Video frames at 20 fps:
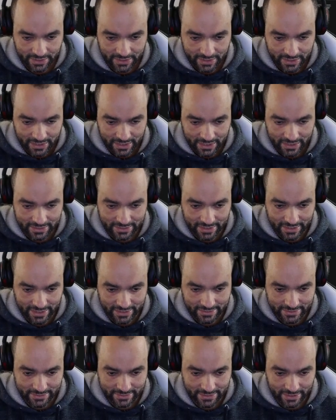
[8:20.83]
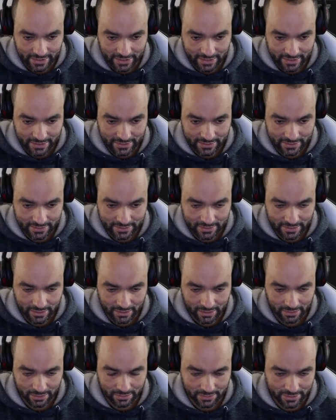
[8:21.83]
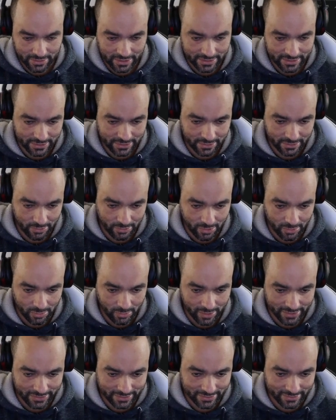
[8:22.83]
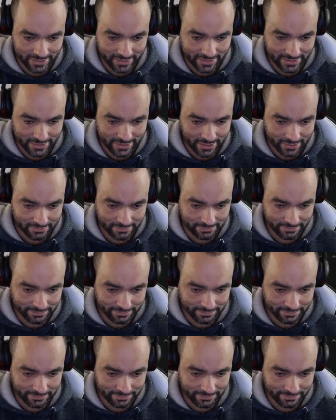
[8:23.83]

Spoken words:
And then, oh, that's the wrong one. That's done.